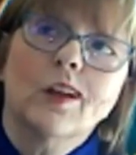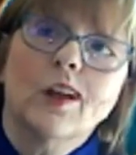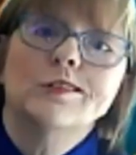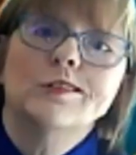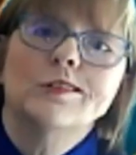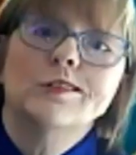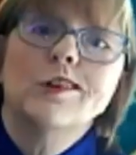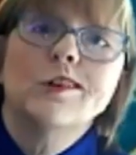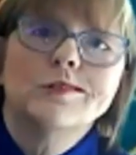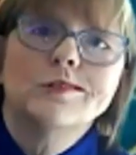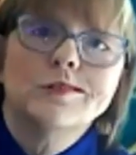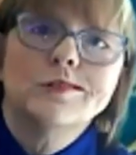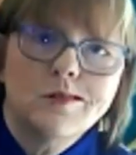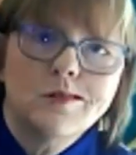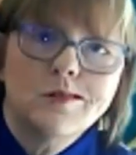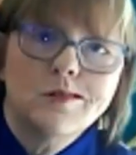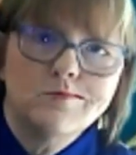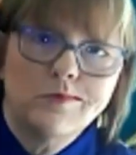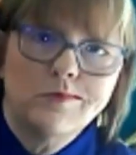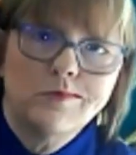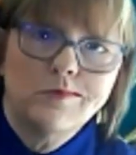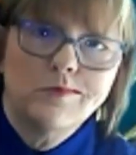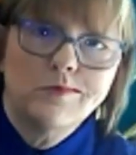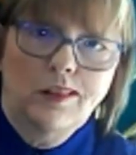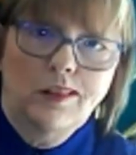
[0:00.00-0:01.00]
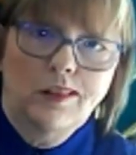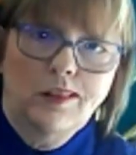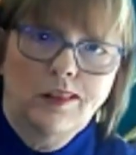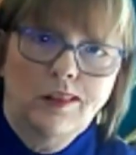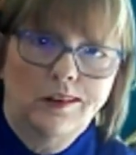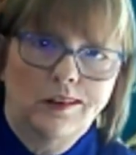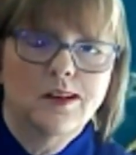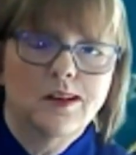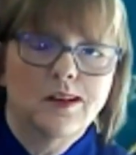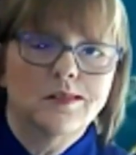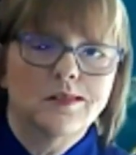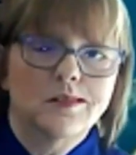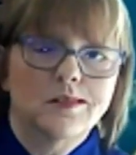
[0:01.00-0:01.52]
do some of these
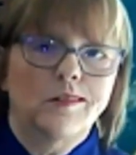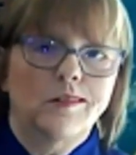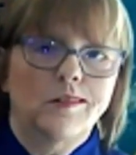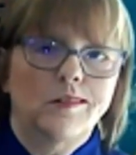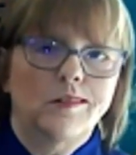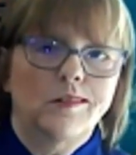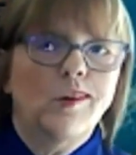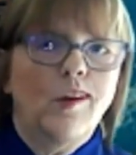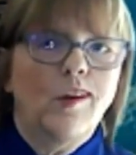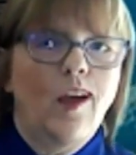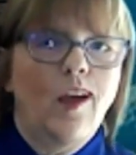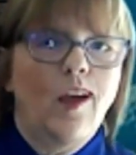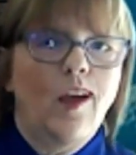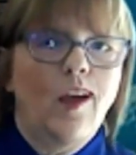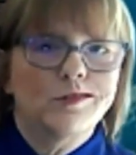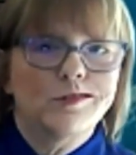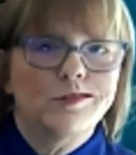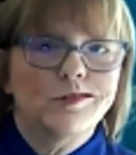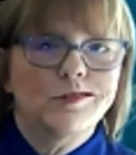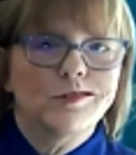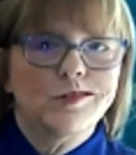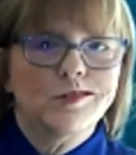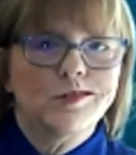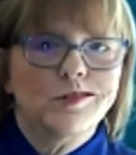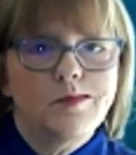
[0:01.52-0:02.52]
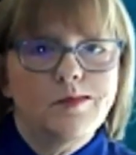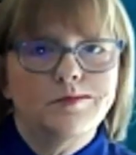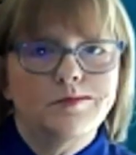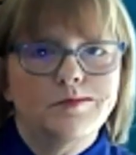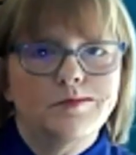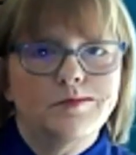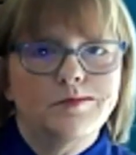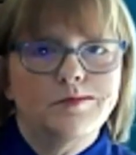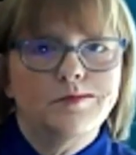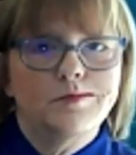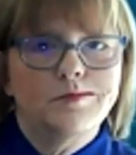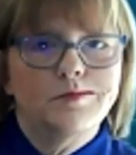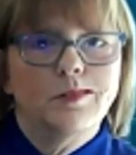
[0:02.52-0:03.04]
things if you have
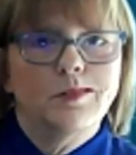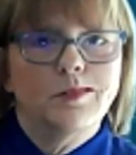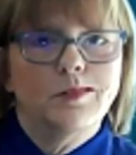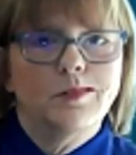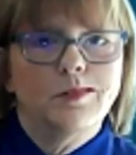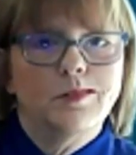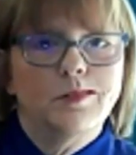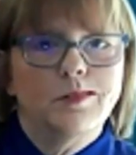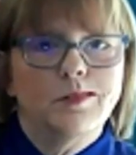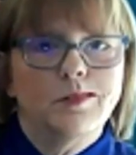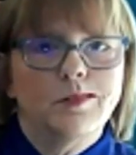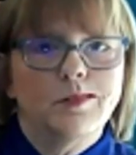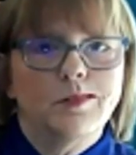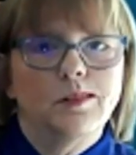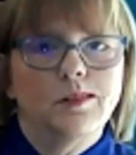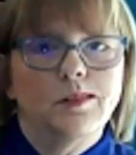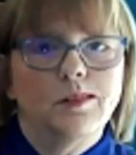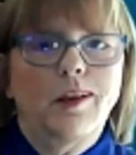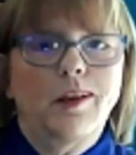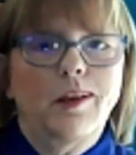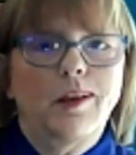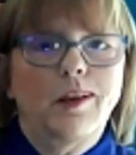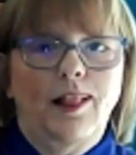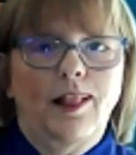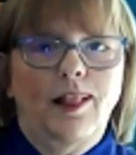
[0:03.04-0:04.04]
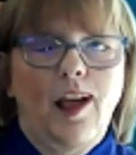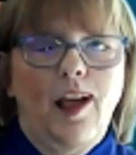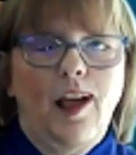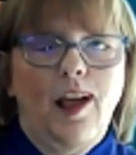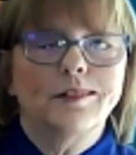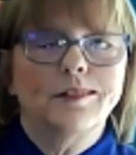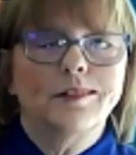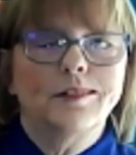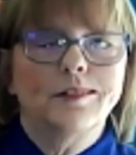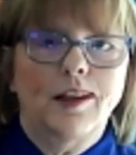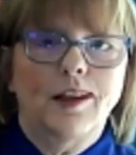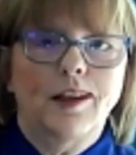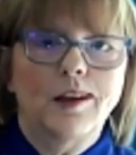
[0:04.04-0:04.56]
trouble, and we'll be
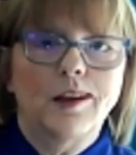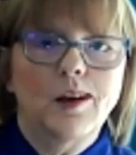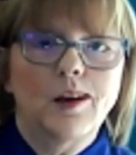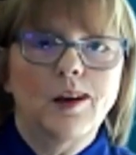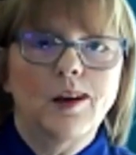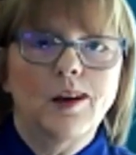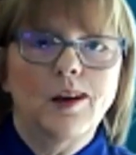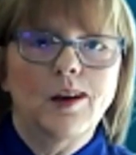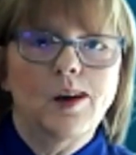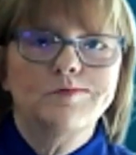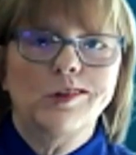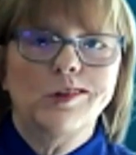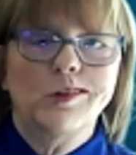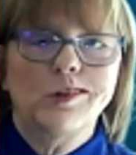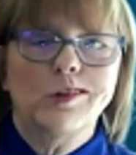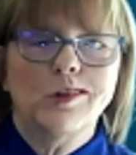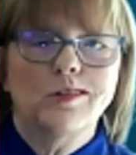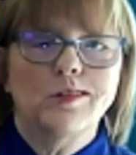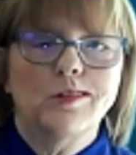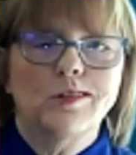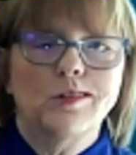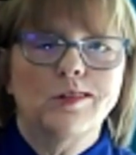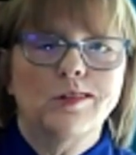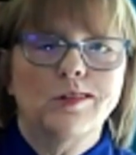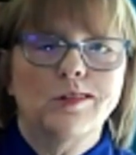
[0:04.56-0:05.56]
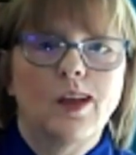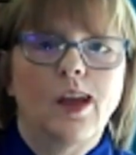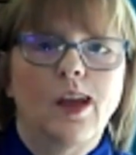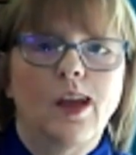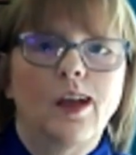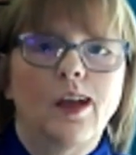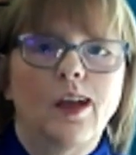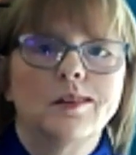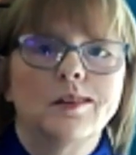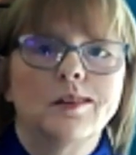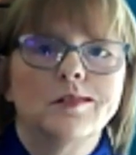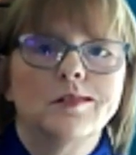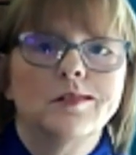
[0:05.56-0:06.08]
glad to help you.
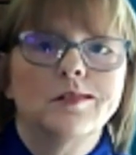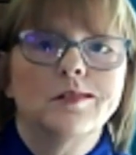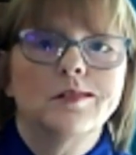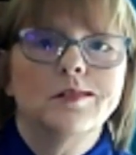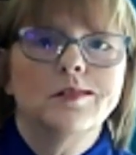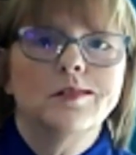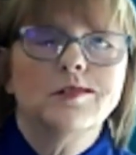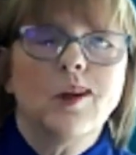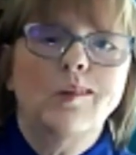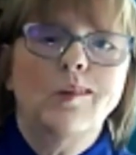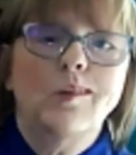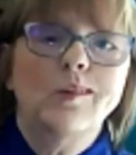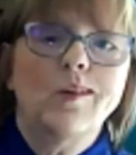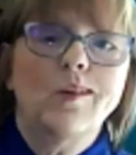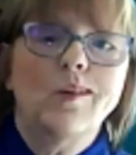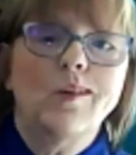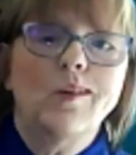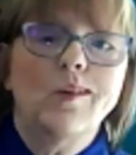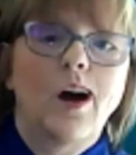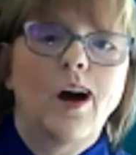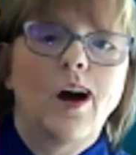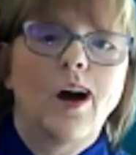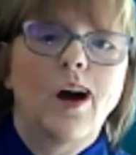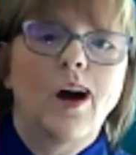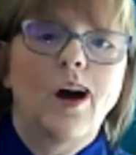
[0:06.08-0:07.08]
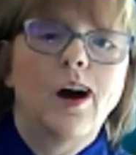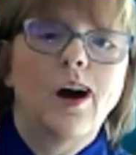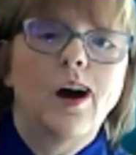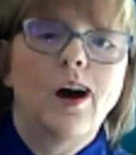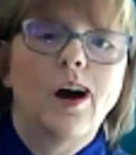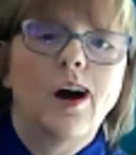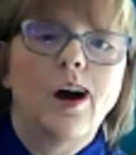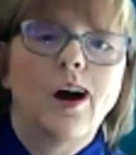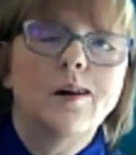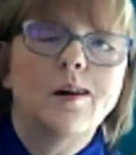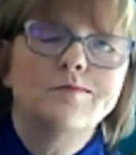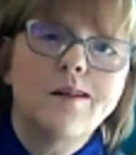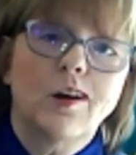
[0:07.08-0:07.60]
So
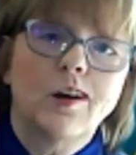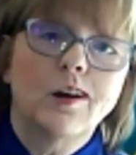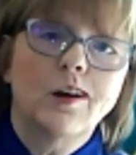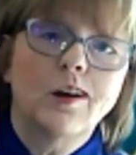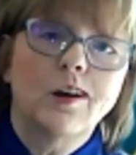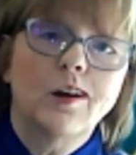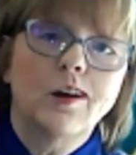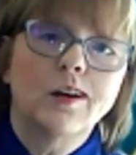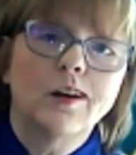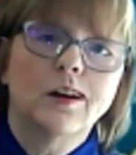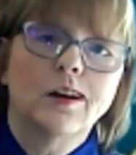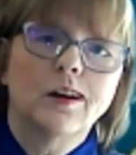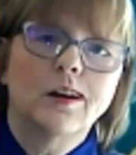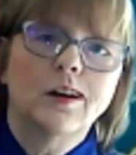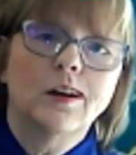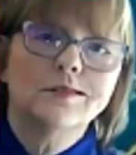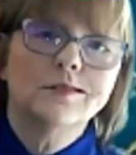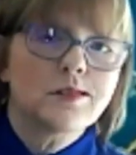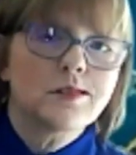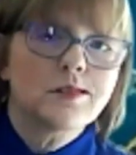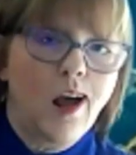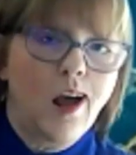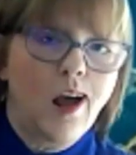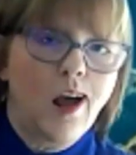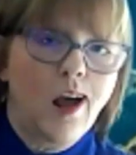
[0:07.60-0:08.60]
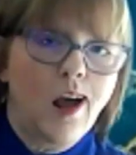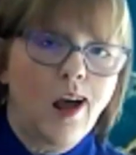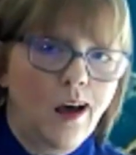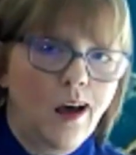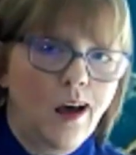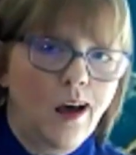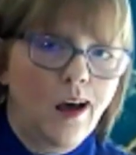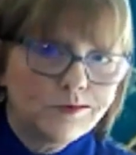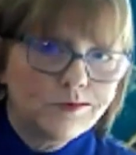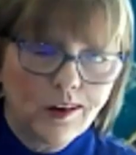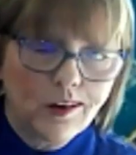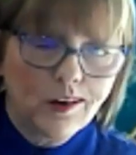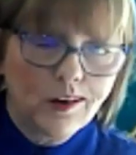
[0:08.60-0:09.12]
I'm going to stop
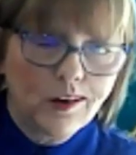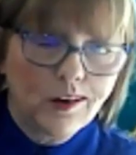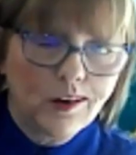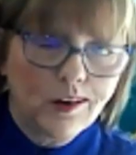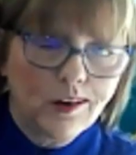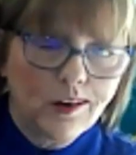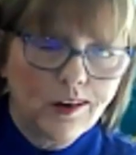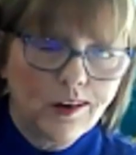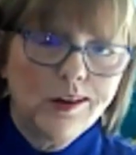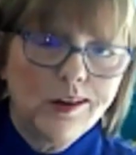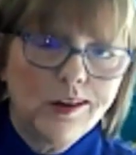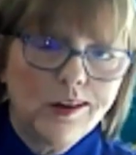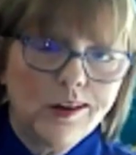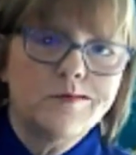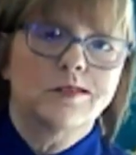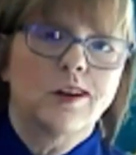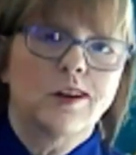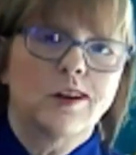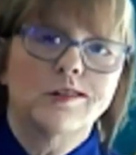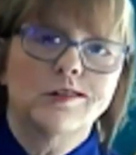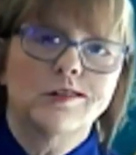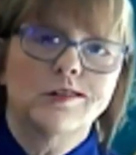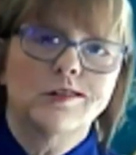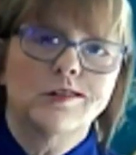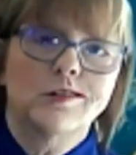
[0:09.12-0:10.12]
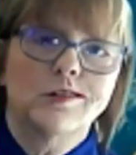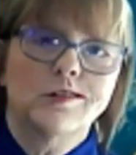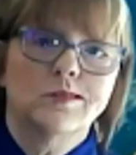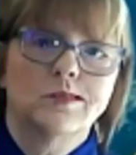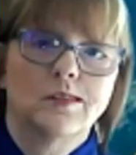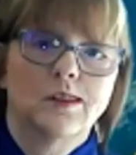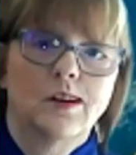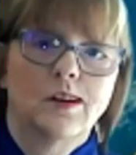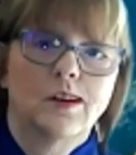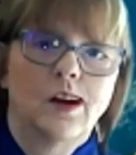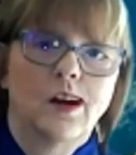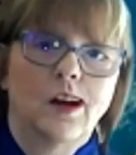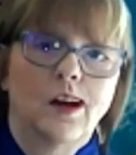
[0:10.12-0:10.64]
talking about social